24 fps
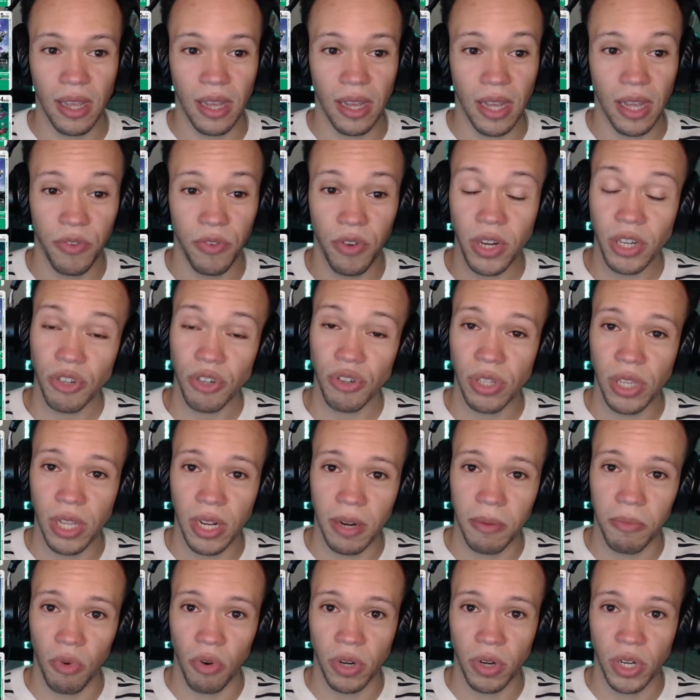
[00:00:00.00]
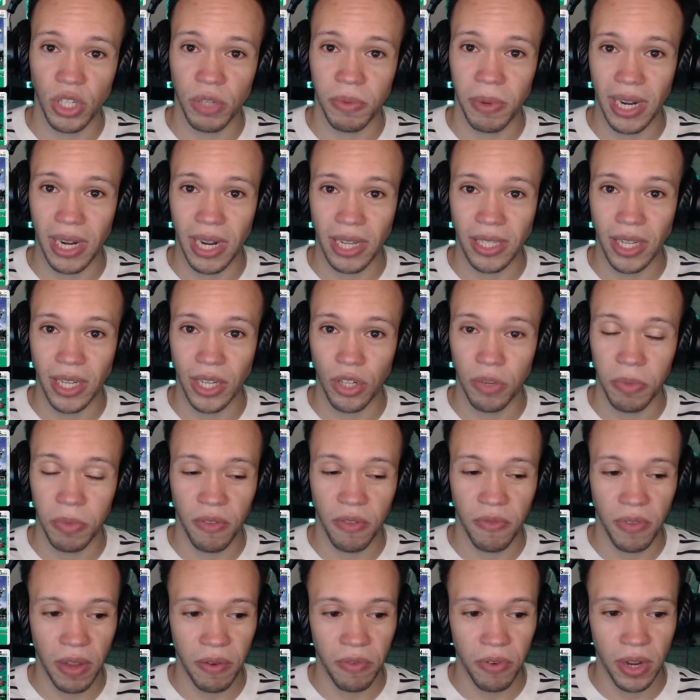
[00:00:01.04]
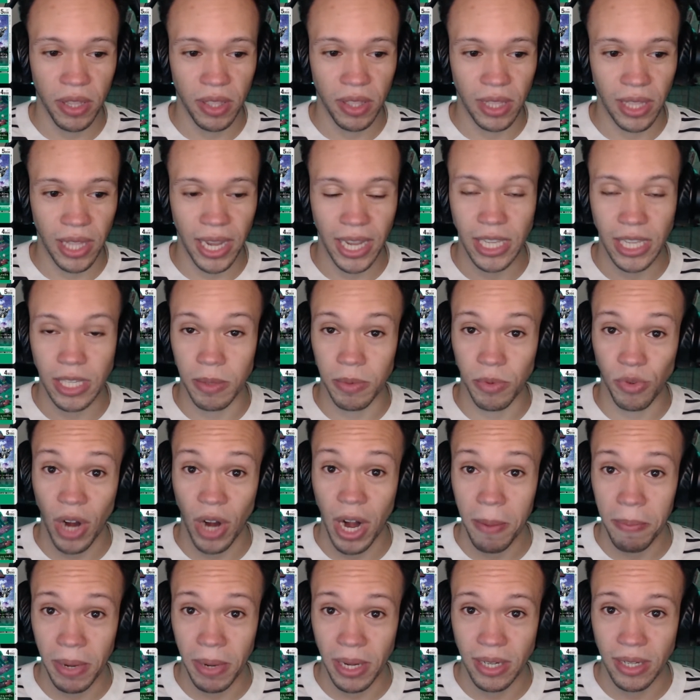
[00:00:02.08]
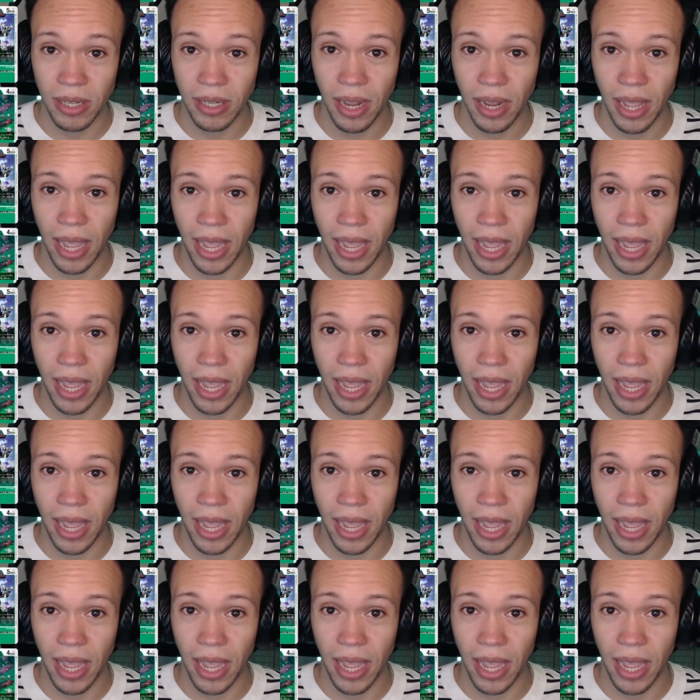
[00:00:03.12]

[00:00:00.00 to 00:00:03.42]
If you're interested in more Digimon content, do me a favor, hit the like and subscribe button,